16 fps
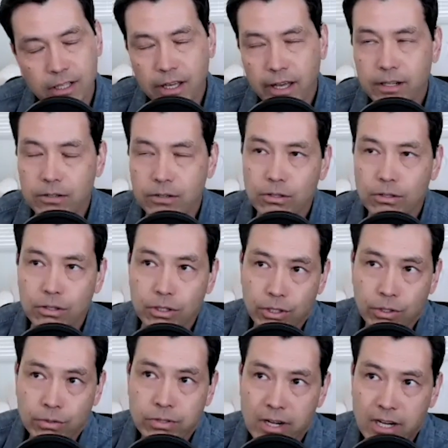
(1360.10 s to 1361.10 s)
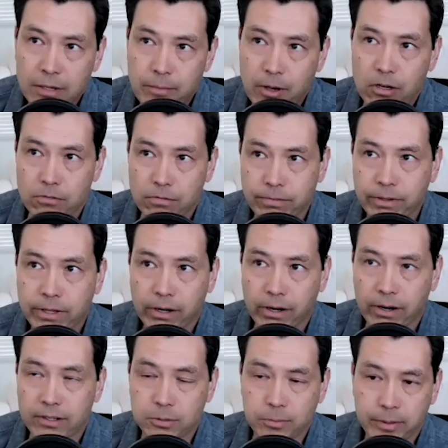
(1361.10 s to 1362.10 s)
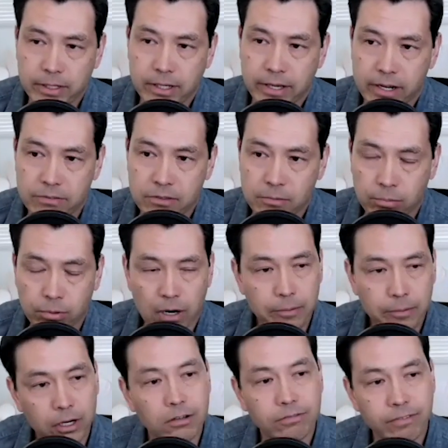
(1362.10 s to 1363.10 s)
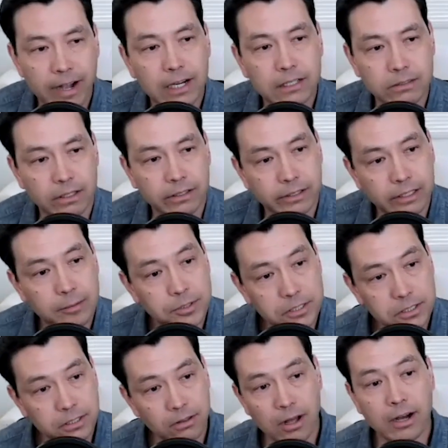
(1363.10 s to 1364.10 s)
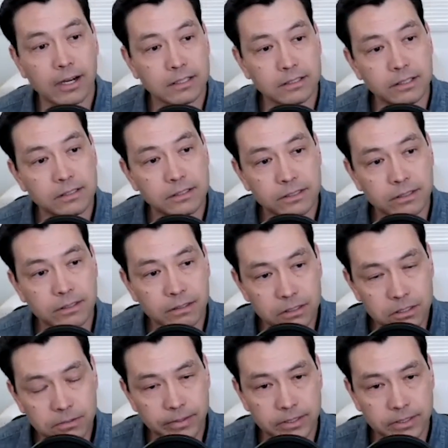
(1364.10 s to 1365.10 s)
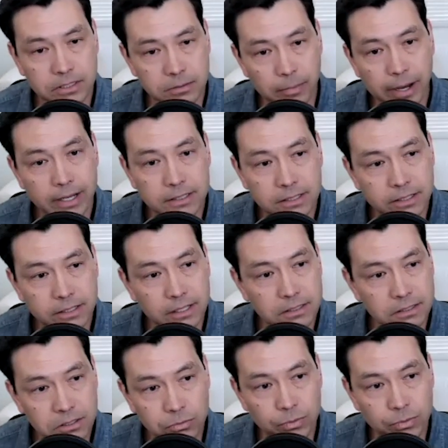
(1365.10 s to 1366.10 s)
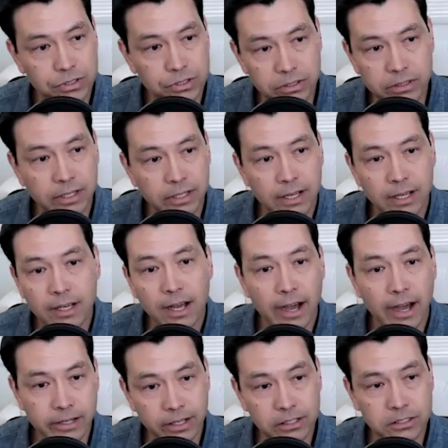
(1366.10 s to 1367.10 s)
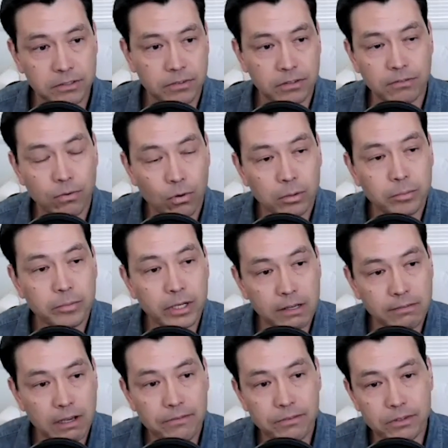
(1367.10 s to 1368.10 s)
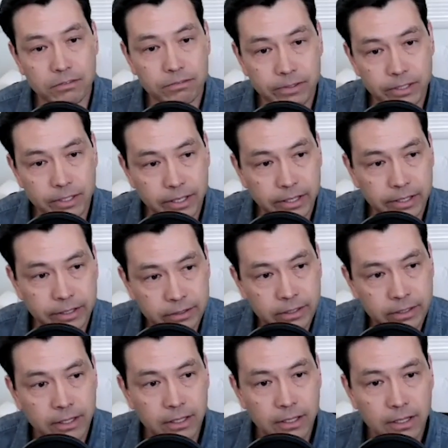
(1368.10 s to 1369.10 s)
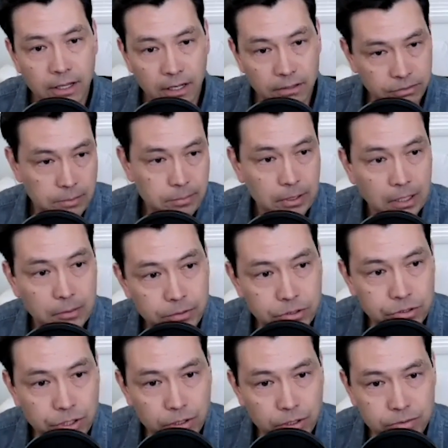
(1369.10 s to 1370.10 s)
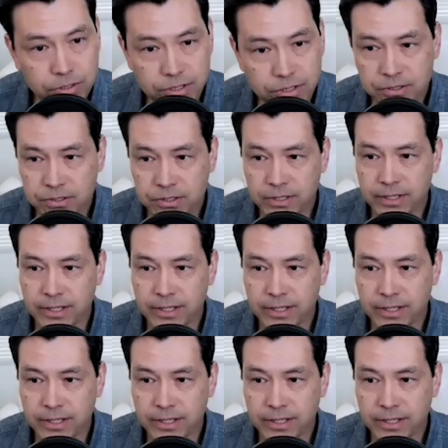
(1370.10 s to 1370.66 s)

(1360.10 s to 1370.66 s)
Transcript: And you talk about fear as being kind of the primary factor that keeps us locked into these fixed mindsets, these rigid ideas of conformity, of having to fit in, of keeping up with the Joneses.